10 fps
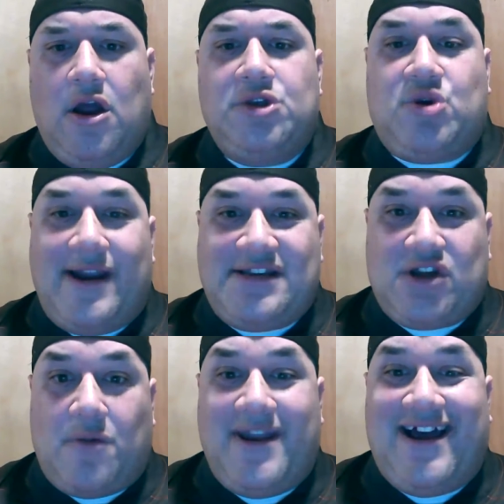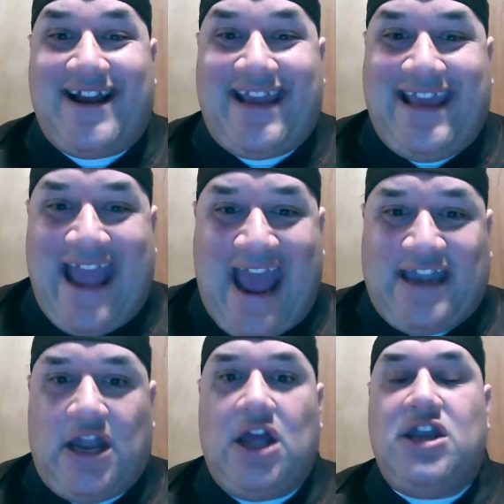Trey Sermon,
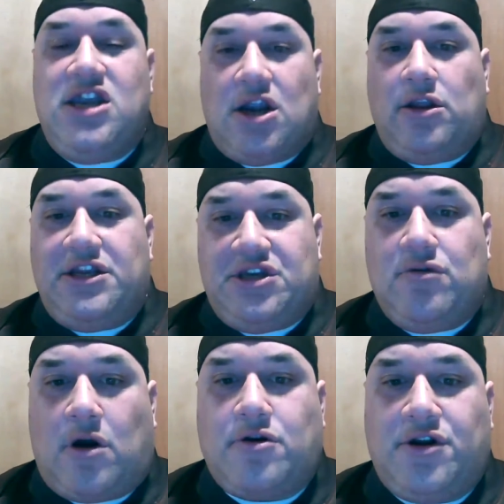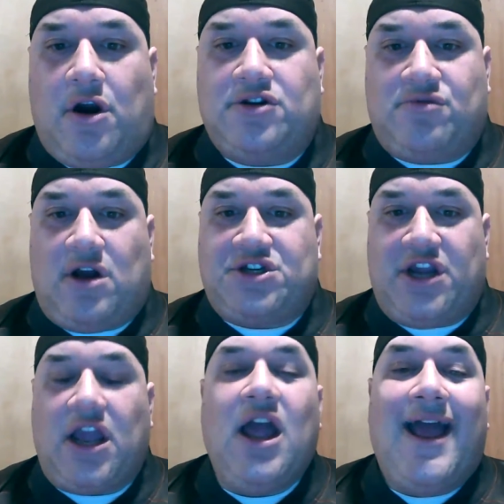again, nearly 200 yards
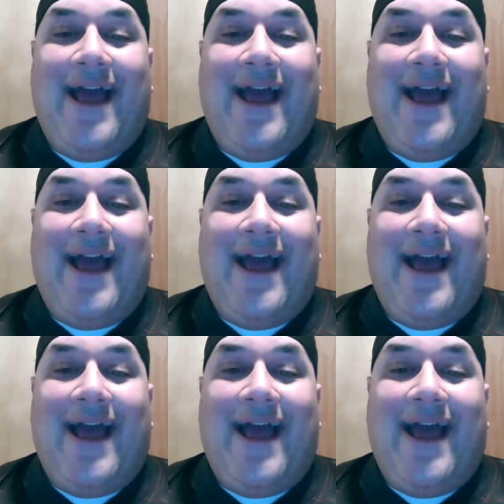rushing.